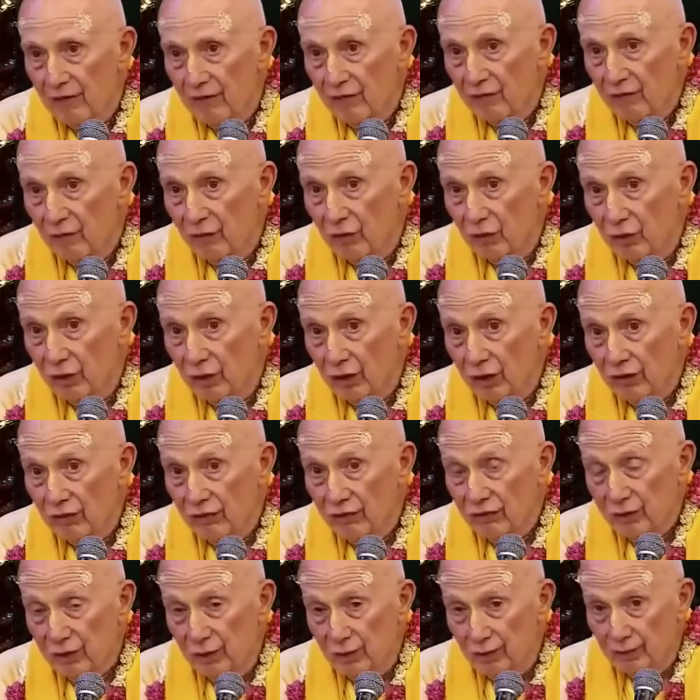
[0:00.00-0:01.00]
If we're looking for
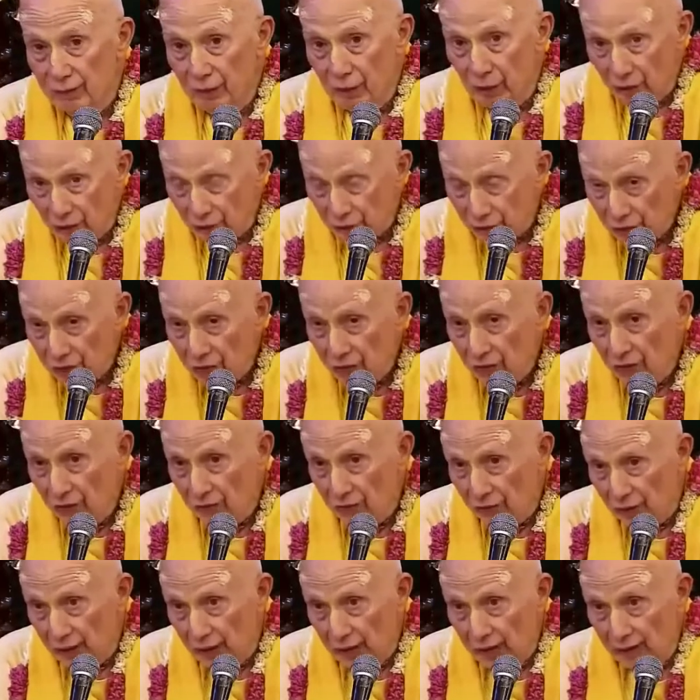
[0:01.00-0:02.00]
some
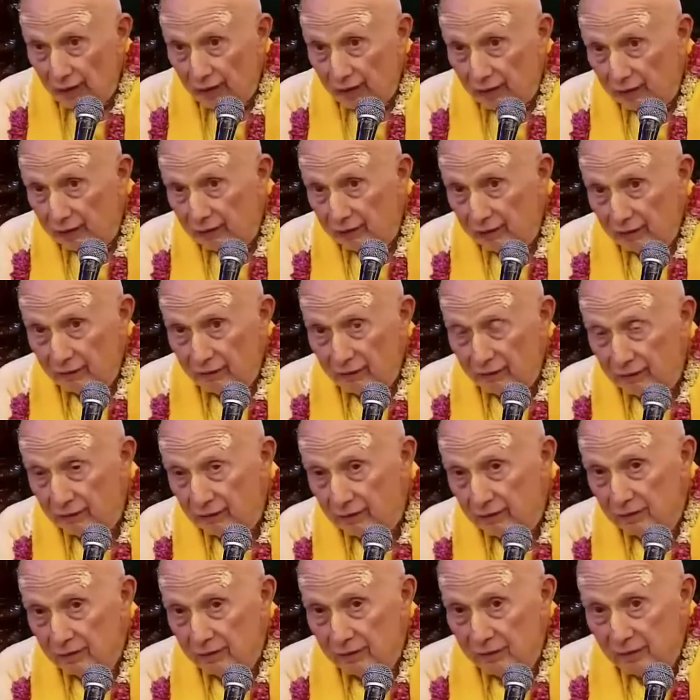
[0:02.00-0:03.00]
personal gain,
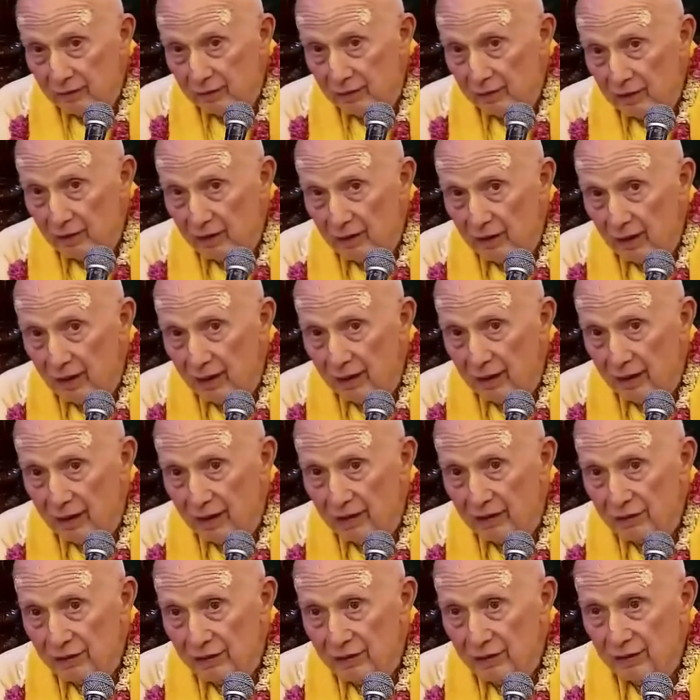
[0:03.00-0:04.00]
then
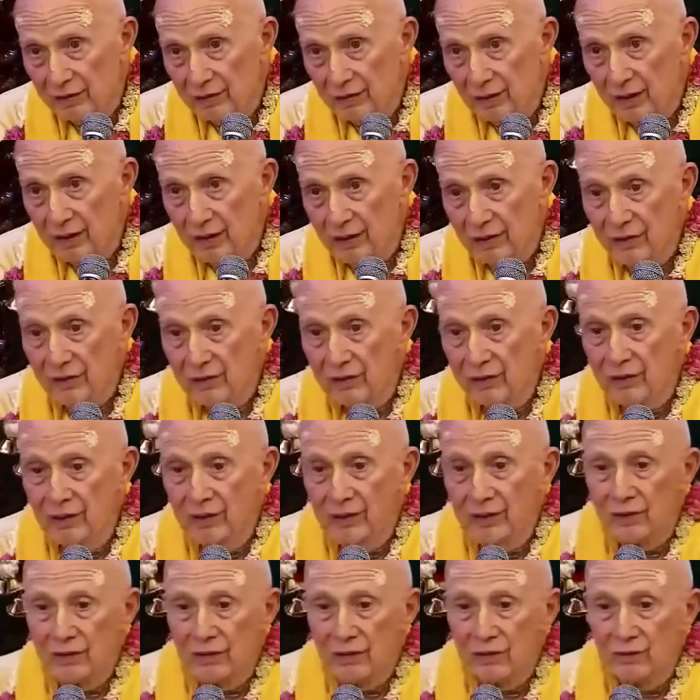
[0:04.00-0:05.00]
that's then it's
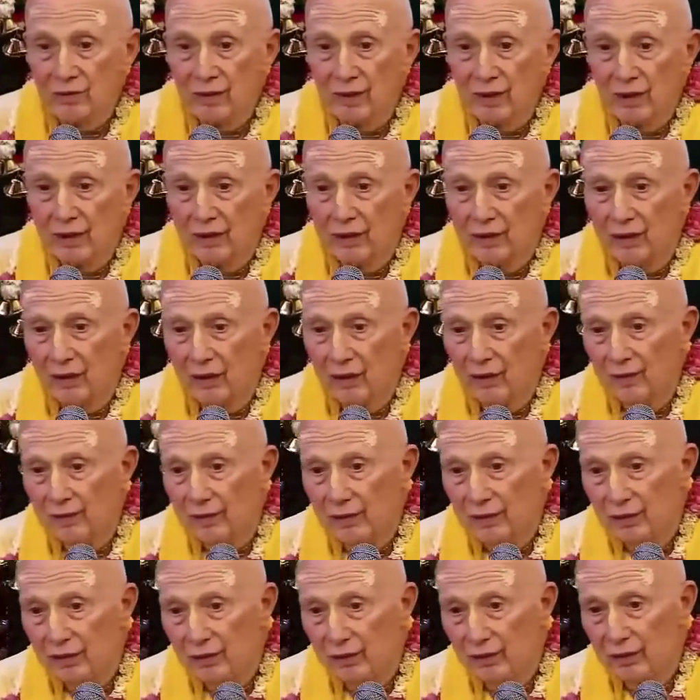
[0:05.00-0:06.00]
tinged by
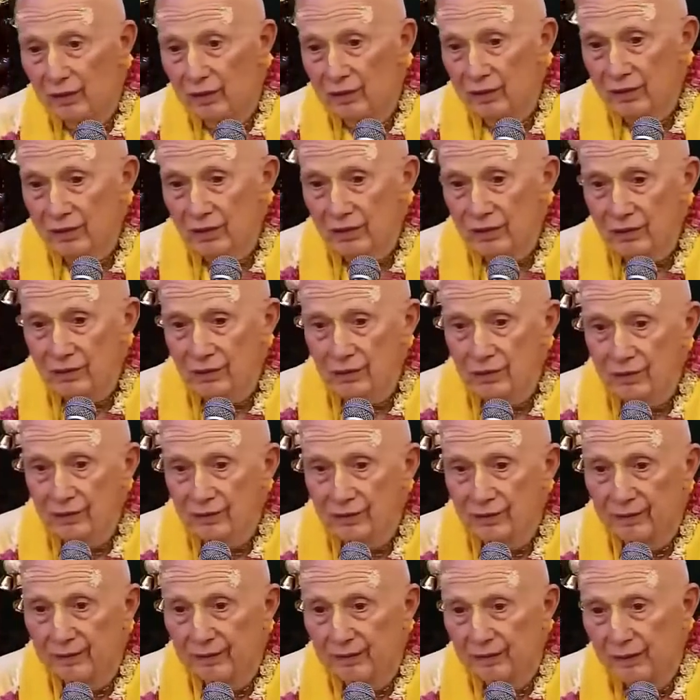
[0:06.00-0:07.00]
karma yoga. It's,
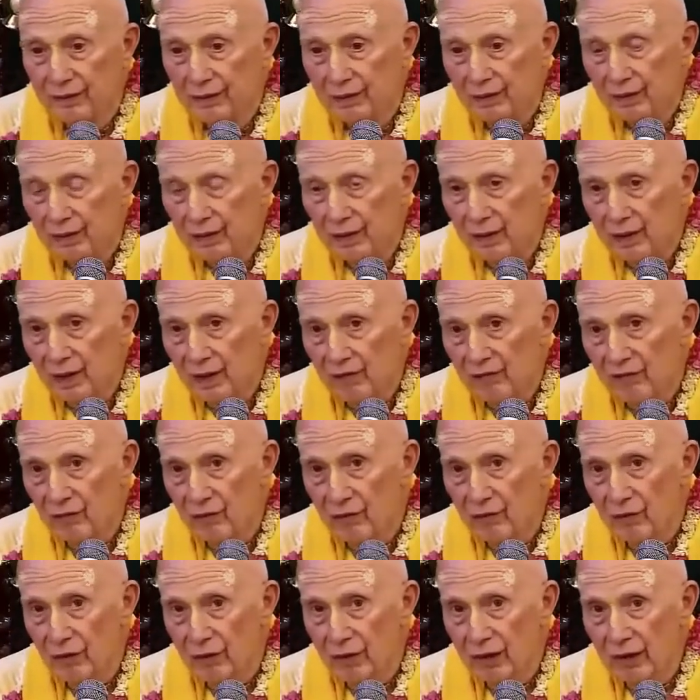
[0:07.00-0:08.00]

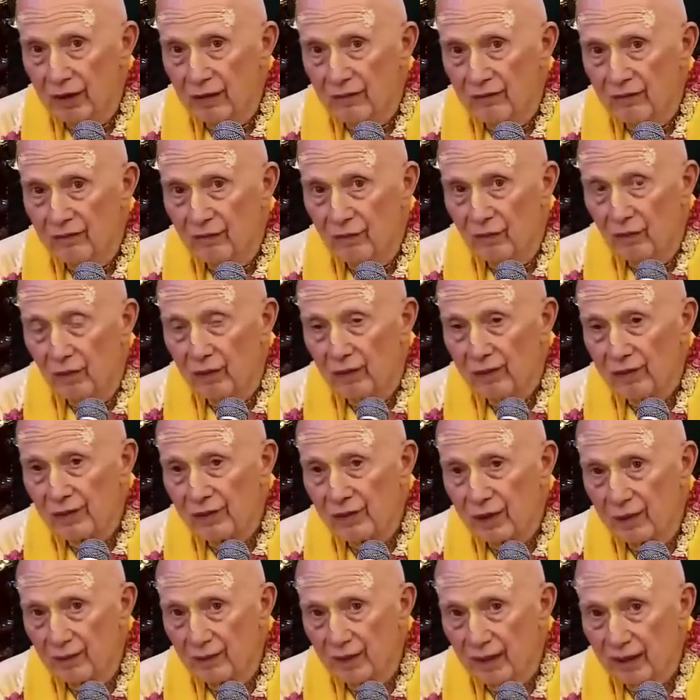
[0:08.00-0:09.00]
if we're looking for
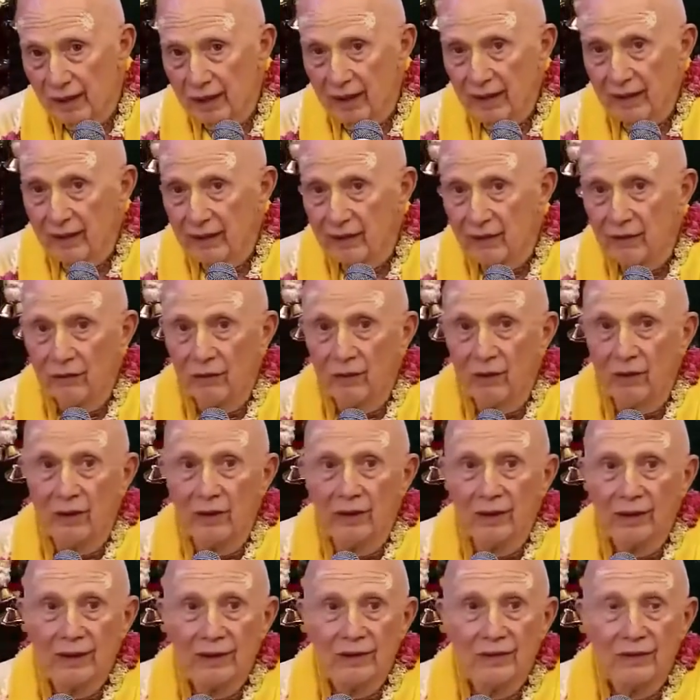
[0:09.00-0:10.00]
some gain at
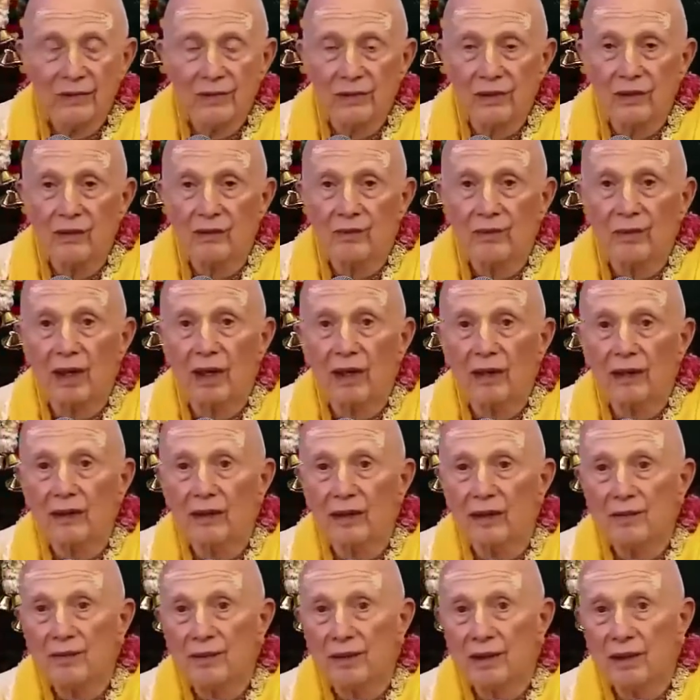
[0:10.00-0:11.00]
all, it's still
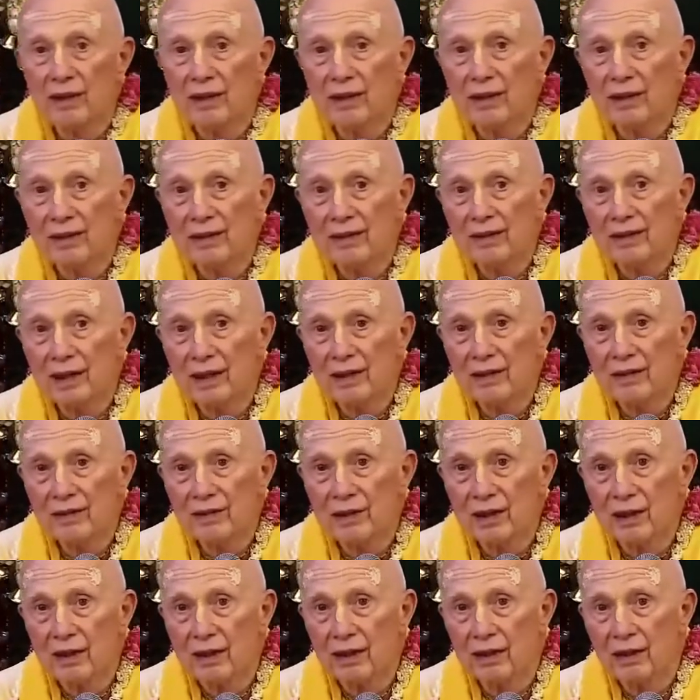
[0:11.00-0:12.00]
bhakti, but in the
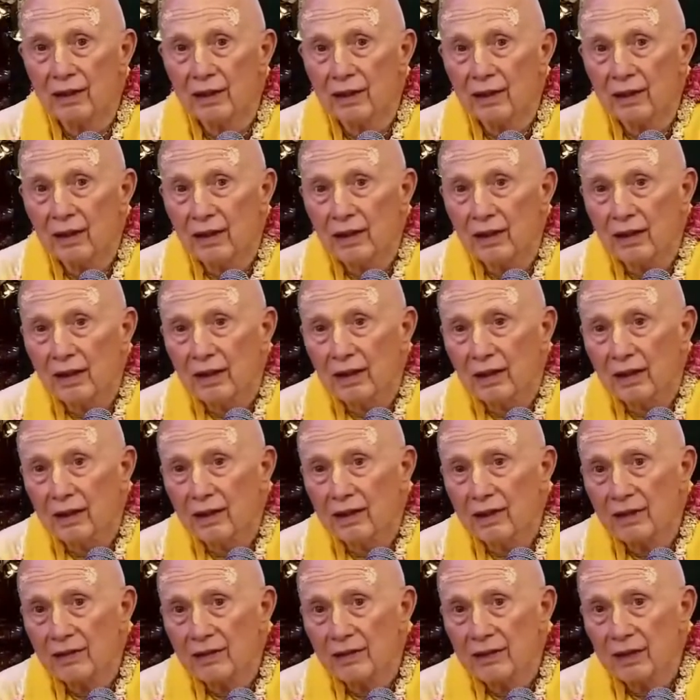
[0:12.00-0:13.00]
sense that
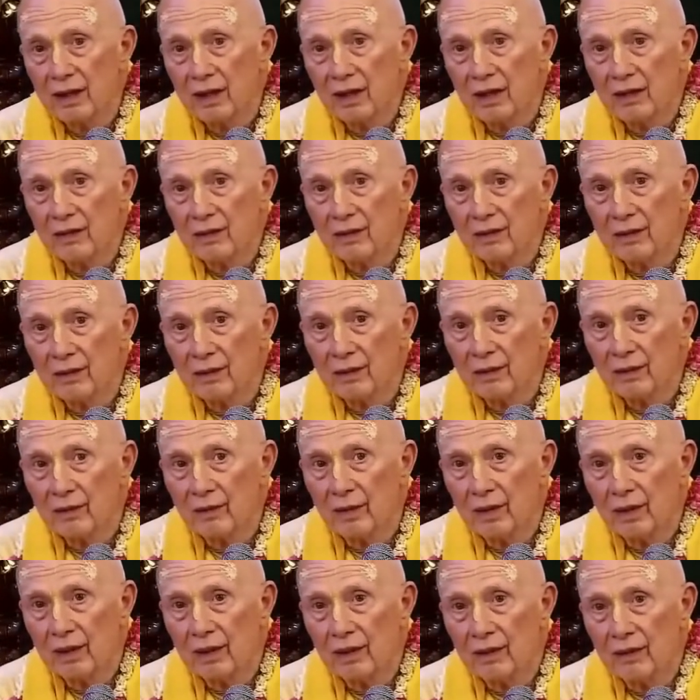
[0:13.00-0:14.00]
it is not
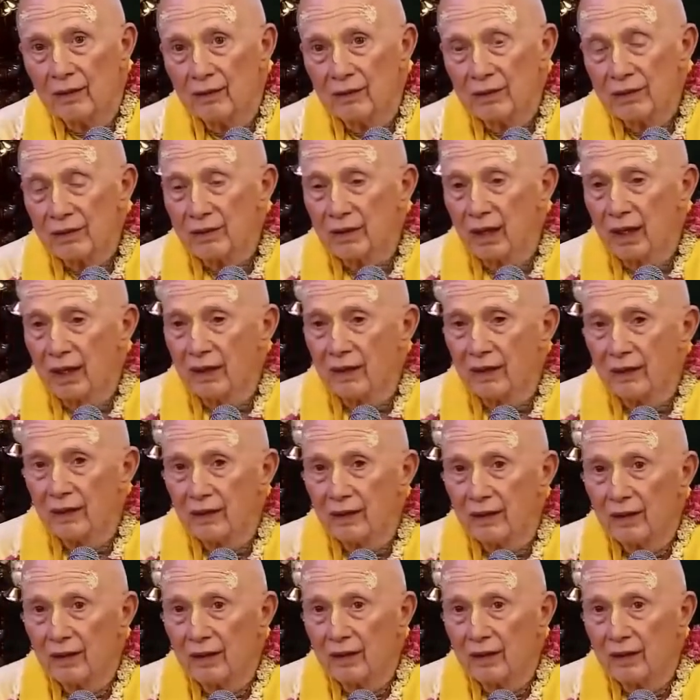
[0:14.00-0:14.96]
we it's not.